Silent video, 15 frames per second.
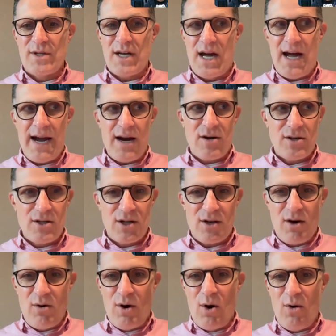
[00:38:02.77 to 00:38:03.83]
hired to
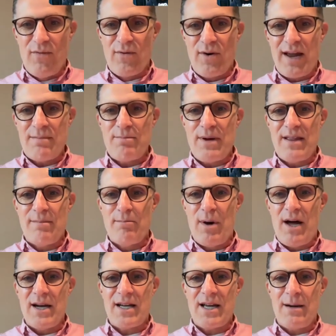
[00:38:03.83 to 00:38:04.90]
go over and be the
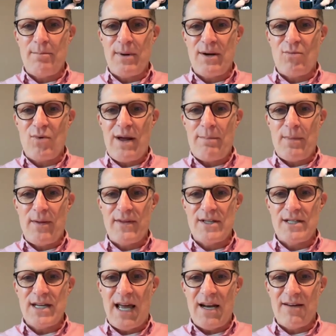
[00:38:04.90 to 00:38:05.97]
Bond company rep on the
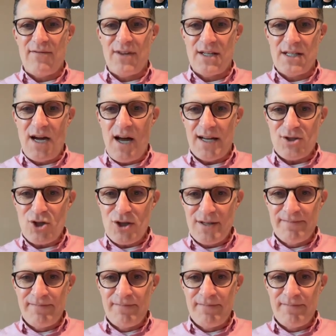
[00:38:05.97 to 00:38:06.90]
set of The Touch.